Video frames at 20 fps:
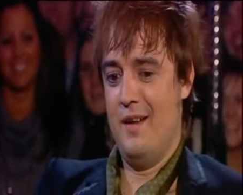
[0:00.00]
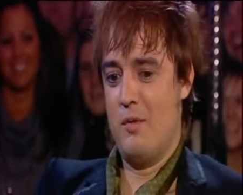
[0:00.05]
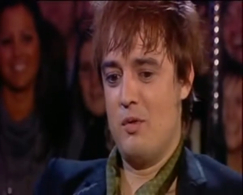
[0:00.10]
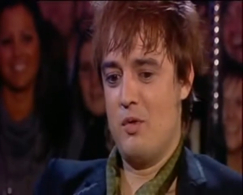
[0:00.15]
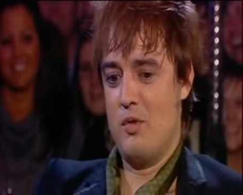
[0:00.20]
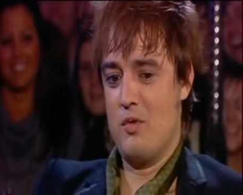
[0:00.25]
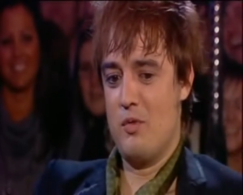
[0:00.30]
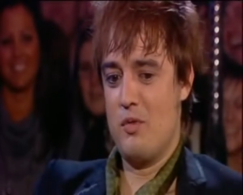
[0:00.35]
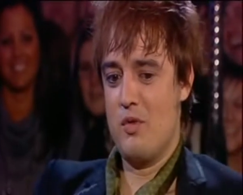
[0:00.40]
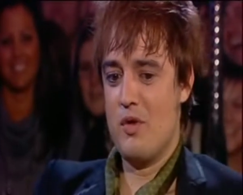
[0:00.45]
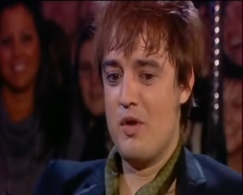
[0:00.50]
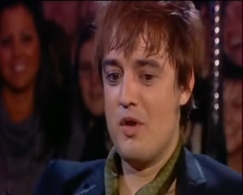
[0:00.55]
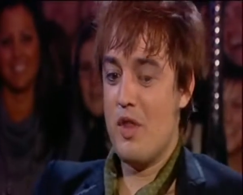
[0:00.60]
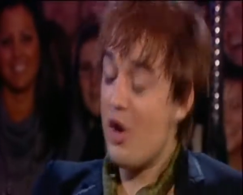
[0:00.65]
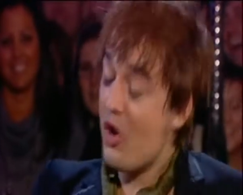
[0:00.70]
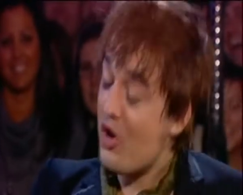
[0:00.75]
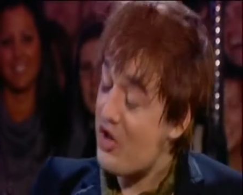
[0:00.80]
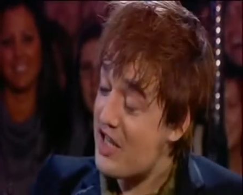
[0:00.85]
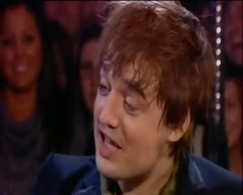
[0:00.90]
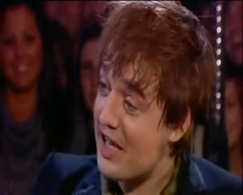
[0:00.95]
Speaker 1: well, well, no, they're
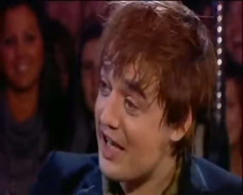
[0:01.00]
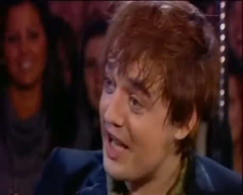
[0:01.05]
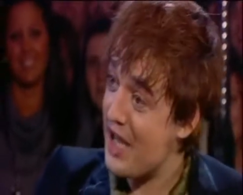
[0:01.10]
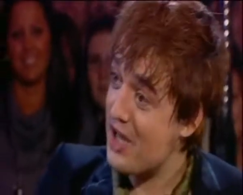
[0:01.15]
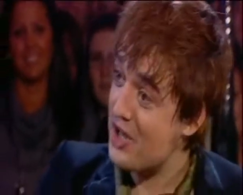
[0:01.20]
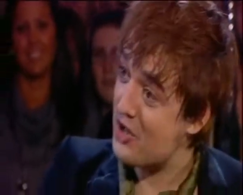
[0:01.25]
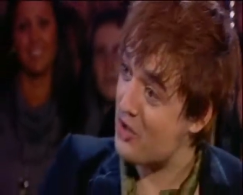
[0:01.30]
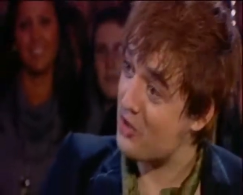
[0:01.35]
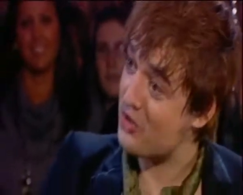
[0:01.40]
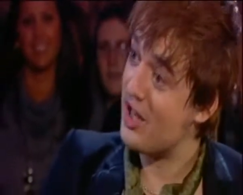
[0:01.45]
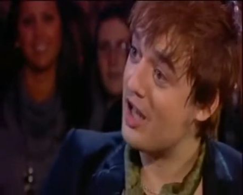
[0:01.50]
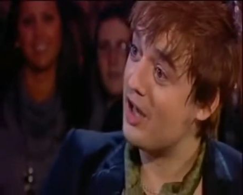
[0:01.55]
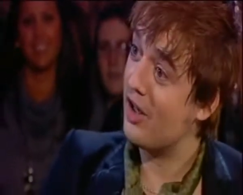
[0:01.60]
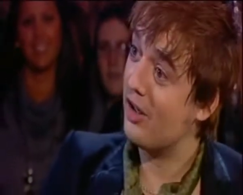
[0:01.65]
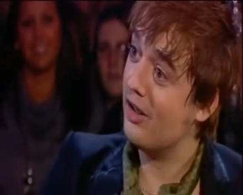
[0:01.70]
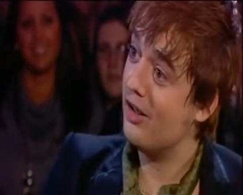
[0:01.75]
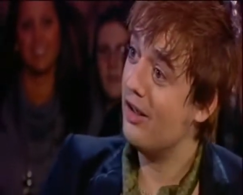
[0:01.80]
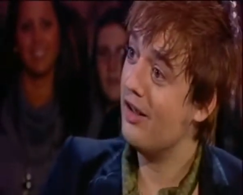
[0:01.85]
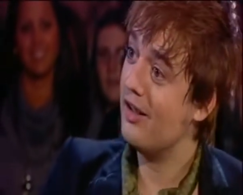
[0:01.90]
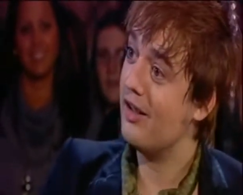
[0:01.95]
not exactly angels, that
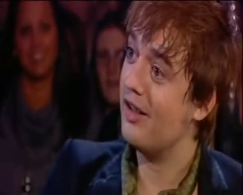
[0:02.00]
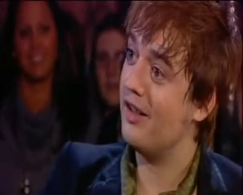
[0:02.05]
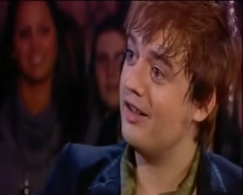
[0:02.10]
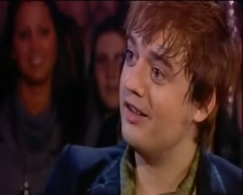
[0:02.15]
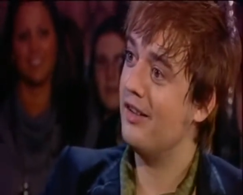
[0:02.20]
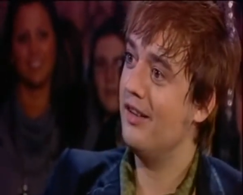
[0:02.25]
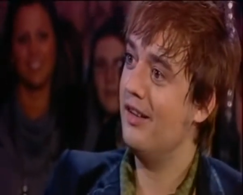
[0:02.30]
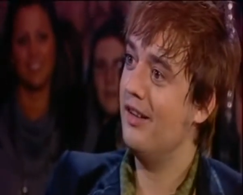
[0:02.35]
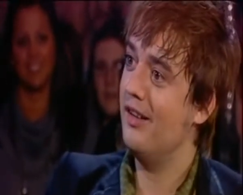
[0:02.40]
lot, are they? Say,